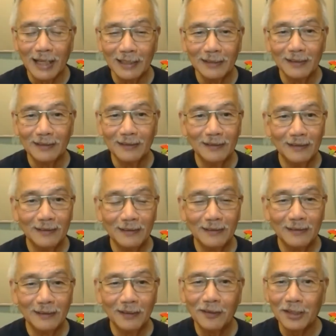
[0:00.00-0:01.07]
And
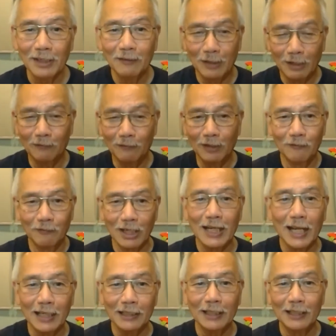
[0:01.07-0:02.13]
you know, even
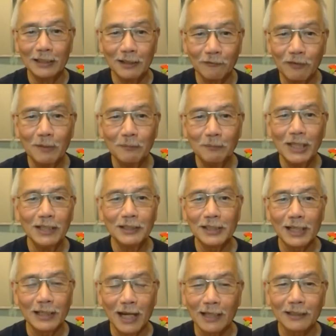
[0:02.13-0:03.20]
even like in the
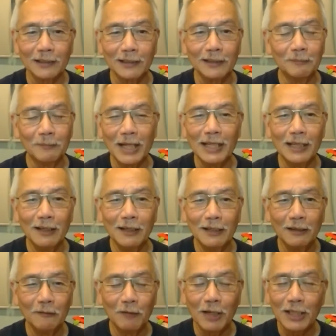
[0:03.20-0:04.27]
Philippines and other
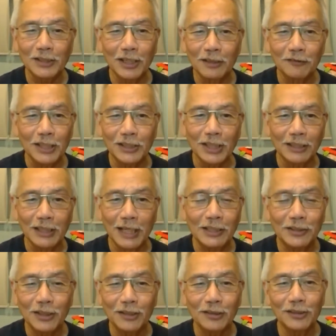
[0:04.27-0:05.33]
many Western Christian
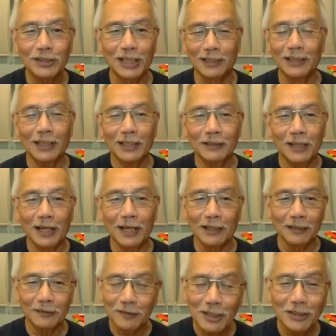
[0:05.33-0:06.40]
nations, they're
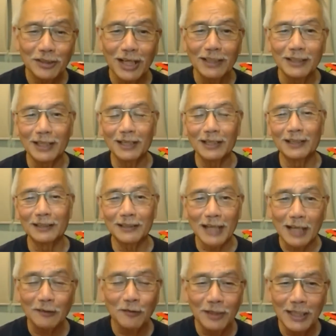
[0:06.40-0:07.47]
they're Christian, they're
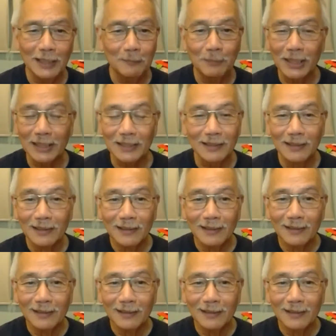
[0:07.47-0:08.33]
Catholic, but